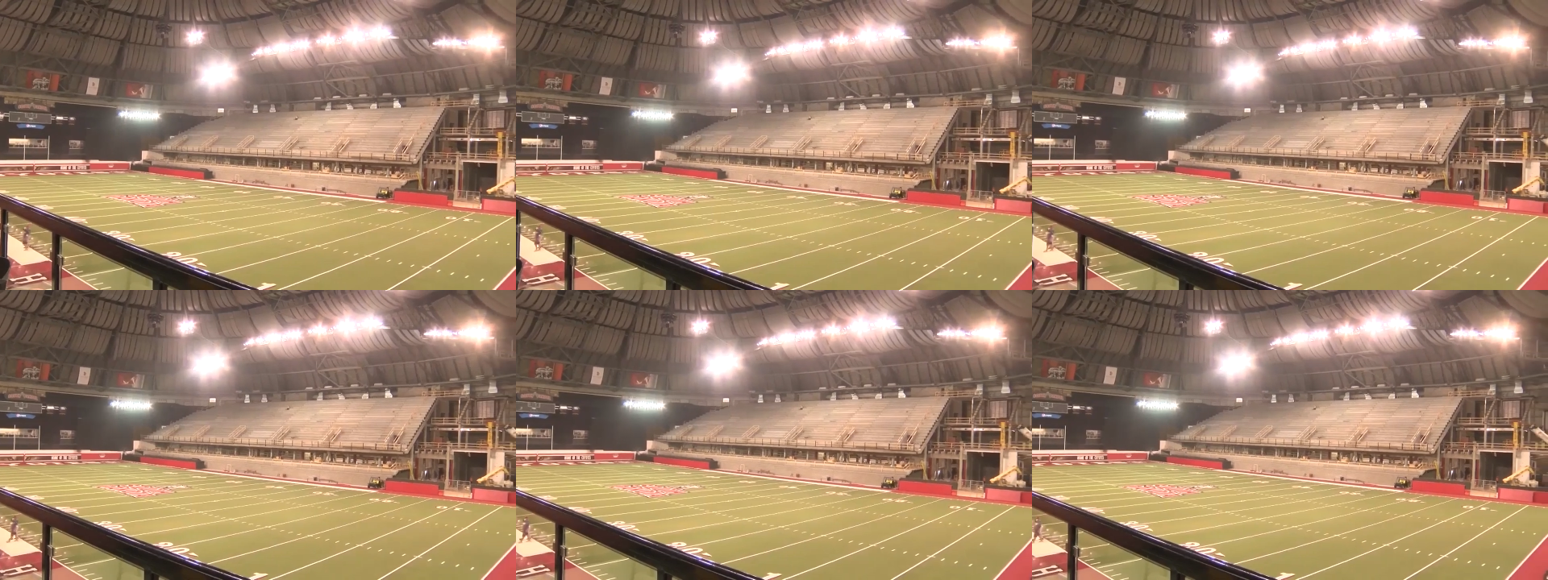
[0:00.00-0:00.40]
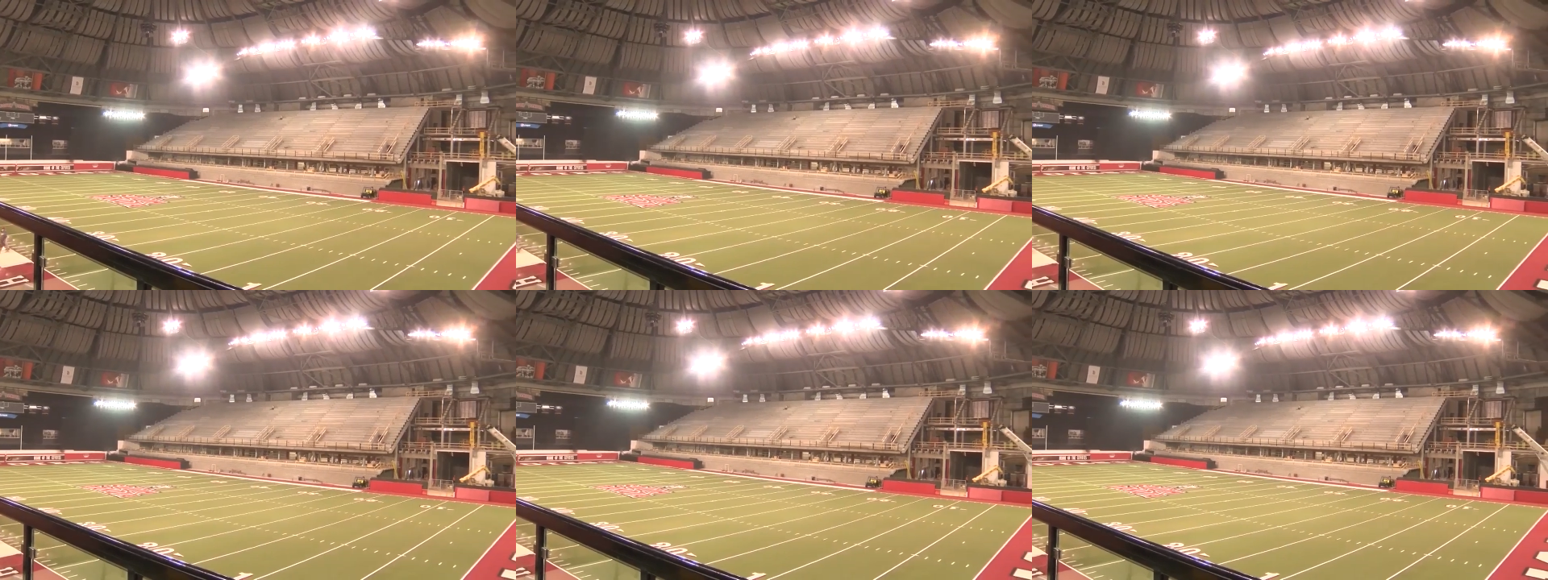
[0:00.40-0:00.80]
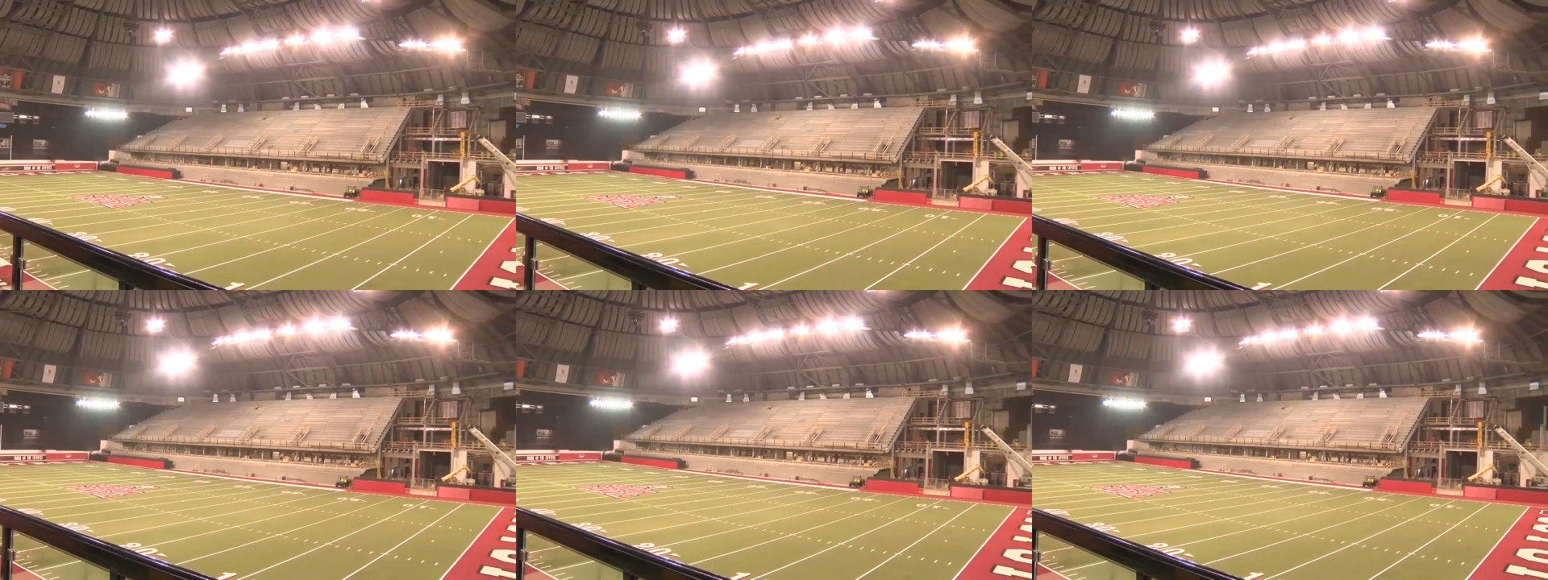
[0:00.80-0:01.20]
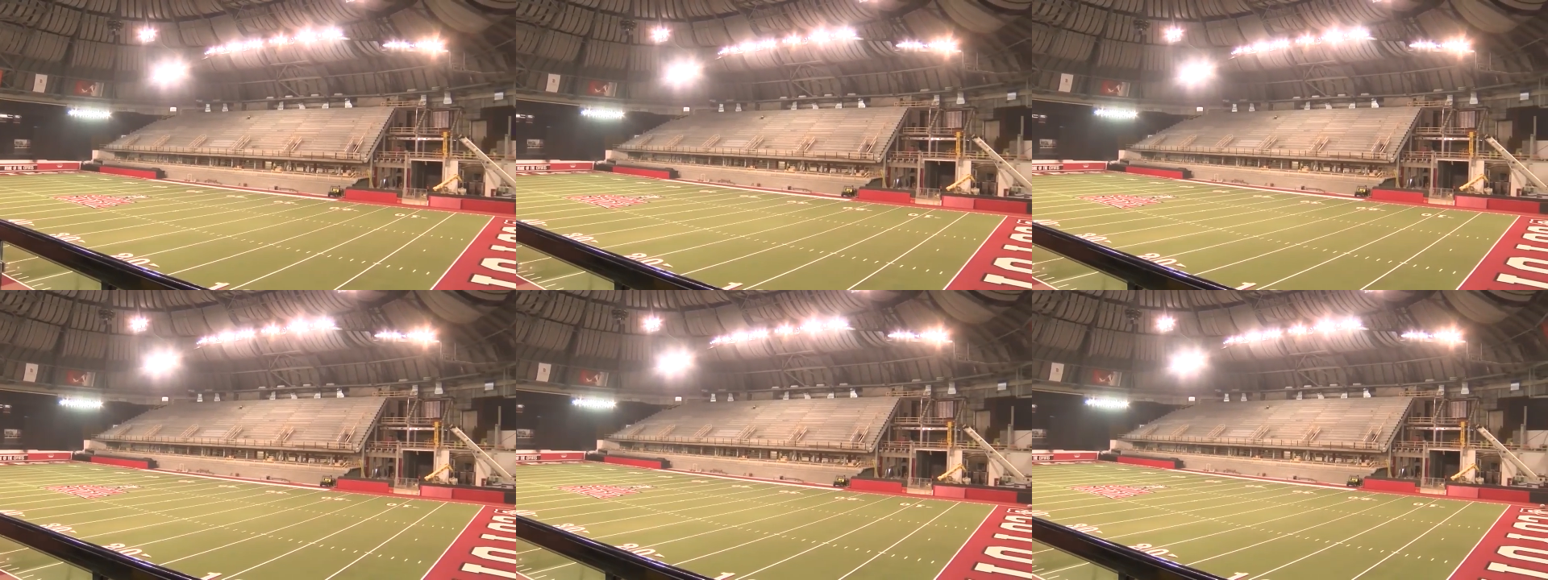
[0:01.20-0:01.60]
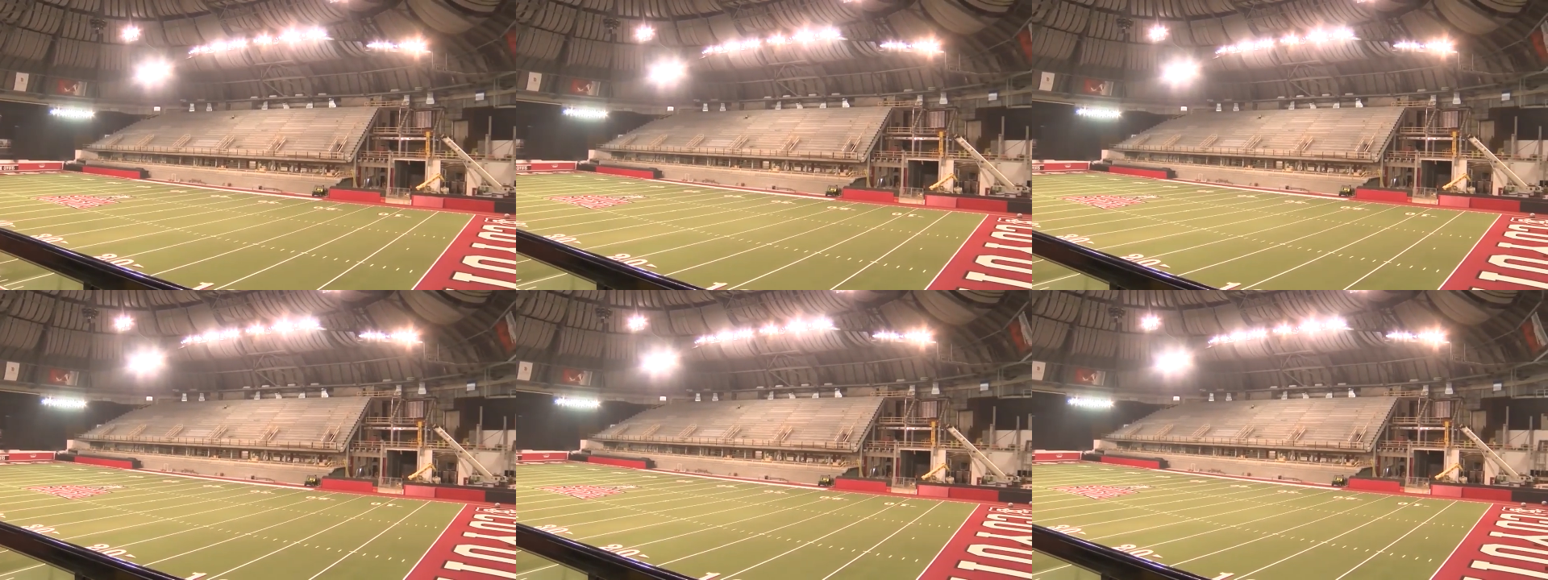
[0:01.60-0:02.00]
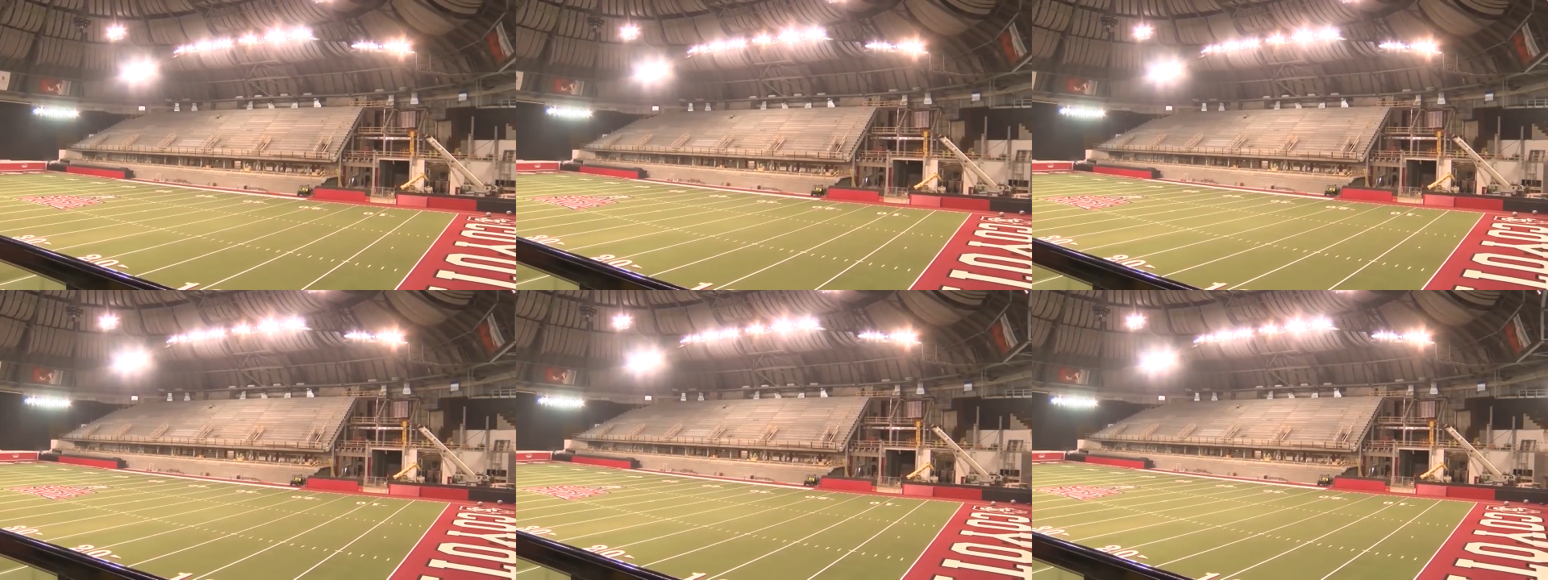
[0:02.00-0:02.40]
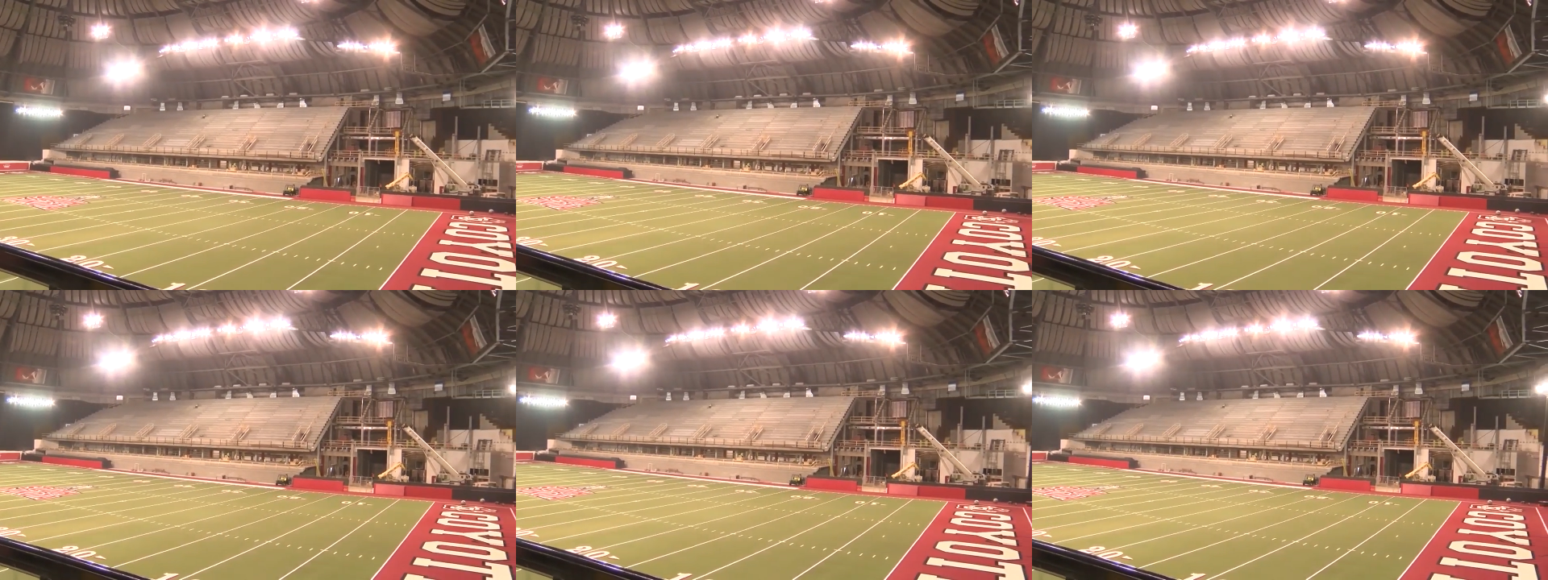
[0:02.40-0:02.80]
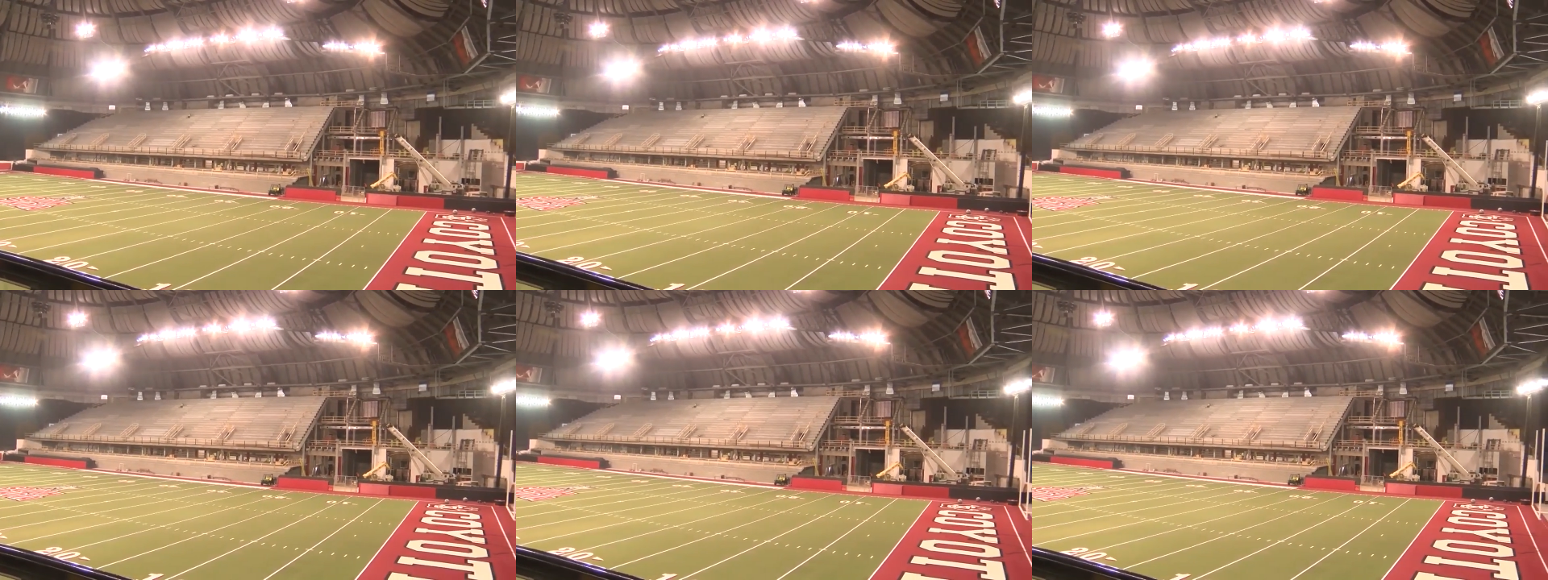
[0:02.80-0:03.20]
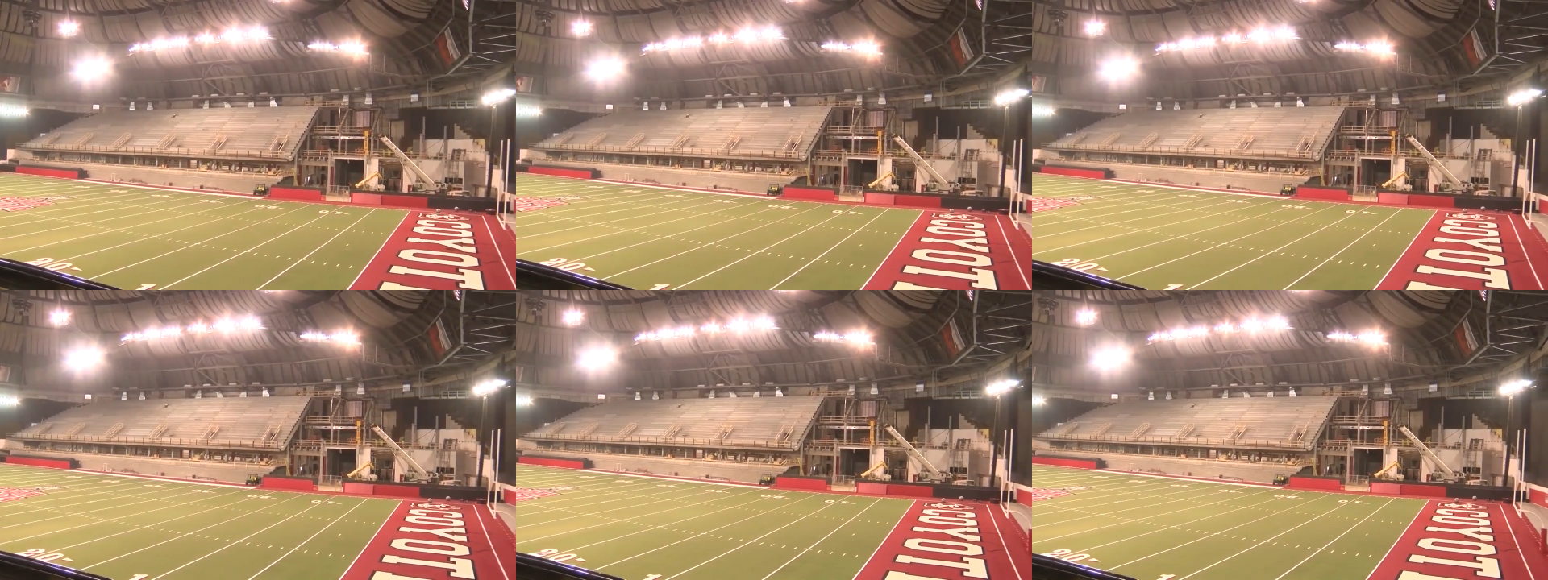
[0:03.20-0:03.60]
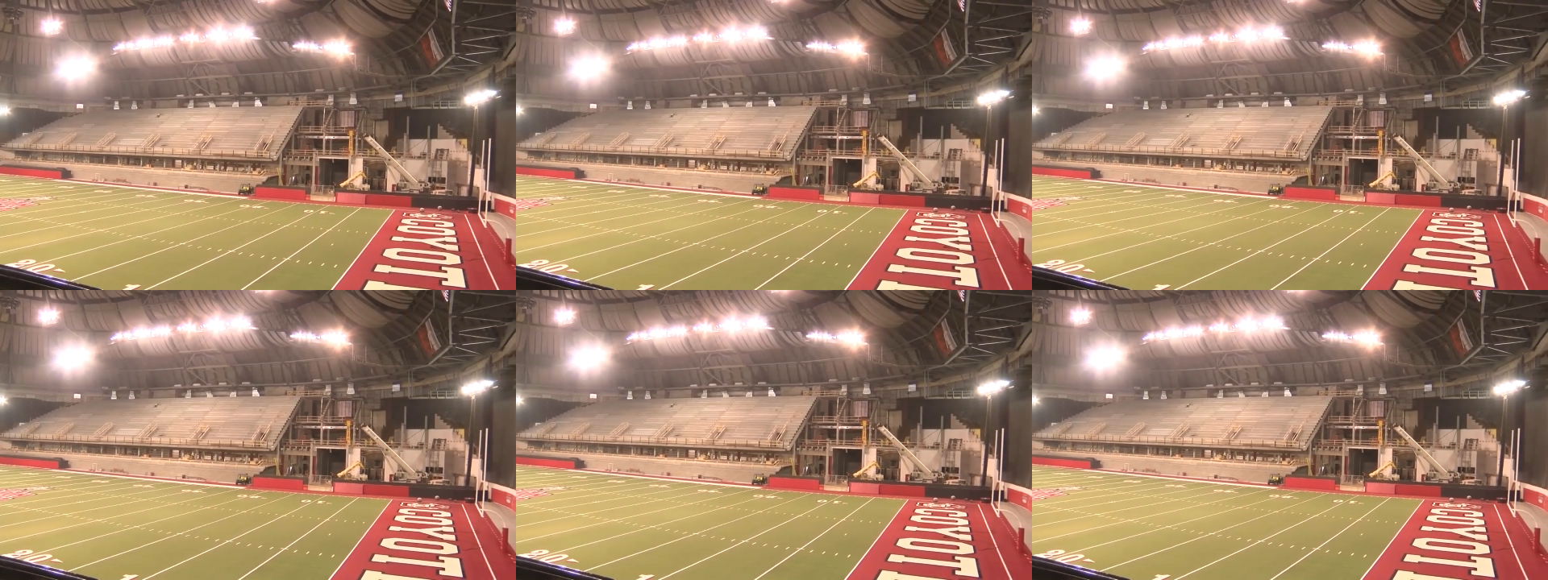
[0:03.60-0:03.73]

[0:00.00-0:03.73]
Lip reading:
[unreadable: no face in view]